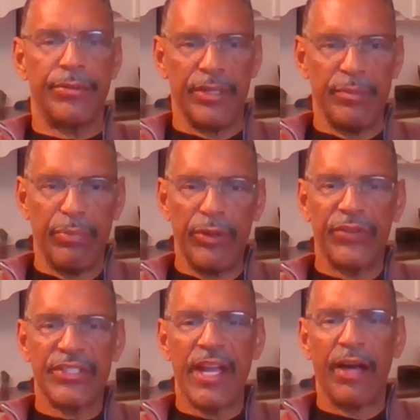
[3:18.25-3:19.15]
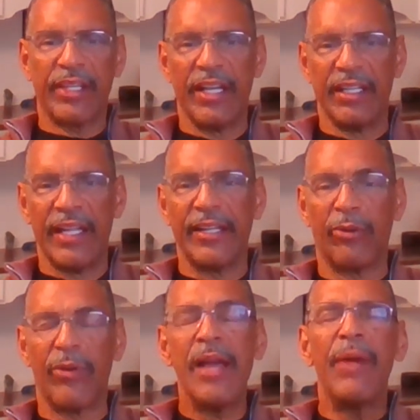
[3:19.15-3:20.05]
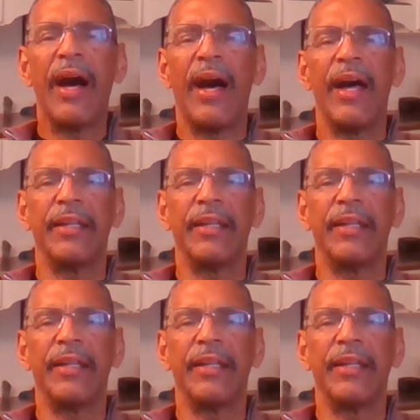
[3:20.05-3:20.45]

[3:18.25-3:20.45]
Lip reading: Beaufort, South Carolina, right behind